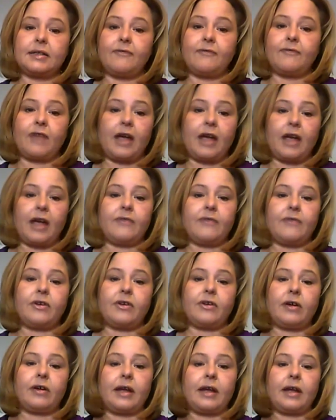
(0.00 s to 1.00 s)
on
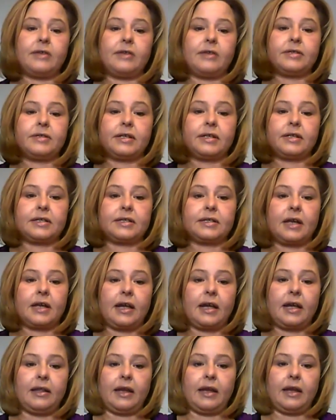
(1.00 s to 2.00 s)
forever. I used it as an
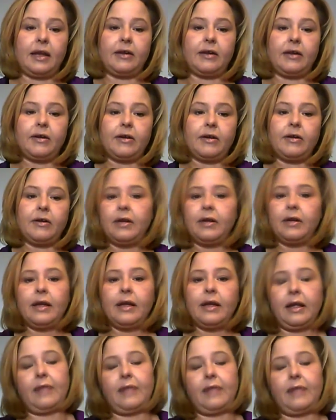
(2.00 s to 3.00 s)
eyeliner,
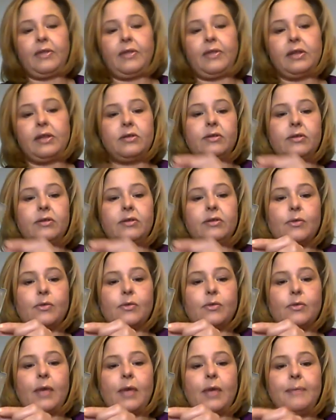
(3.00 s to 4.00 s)
and then you use
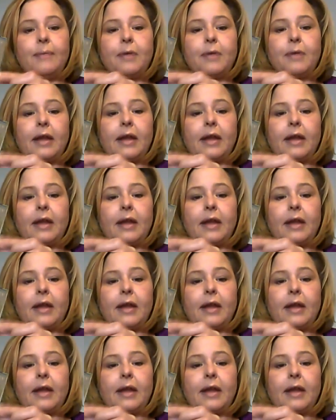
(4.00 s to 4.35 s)
the white part.